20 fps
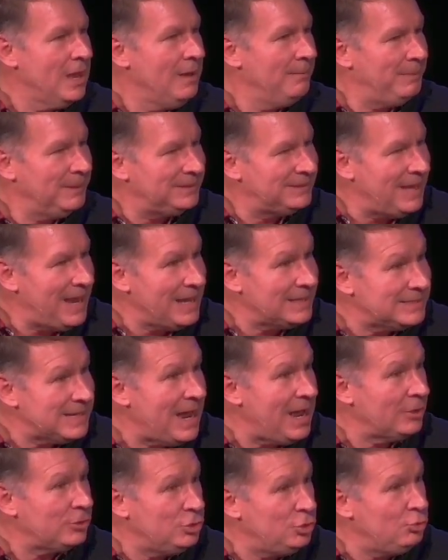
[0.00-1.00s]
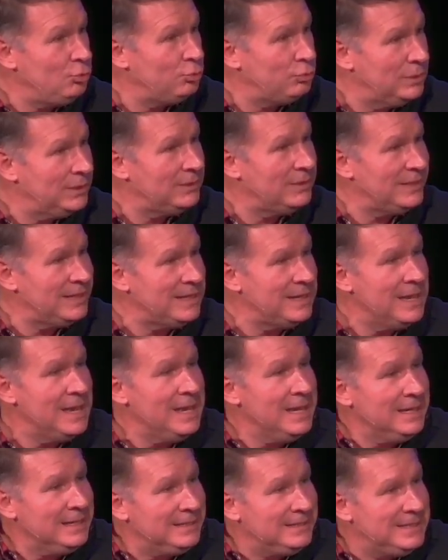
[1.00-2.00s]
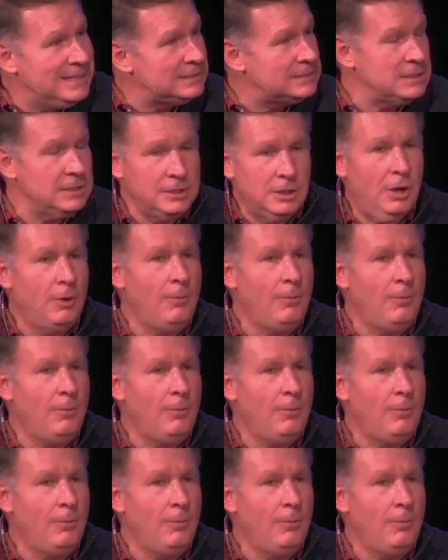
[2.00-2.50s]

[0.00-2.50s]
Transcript: But that's how you really get to know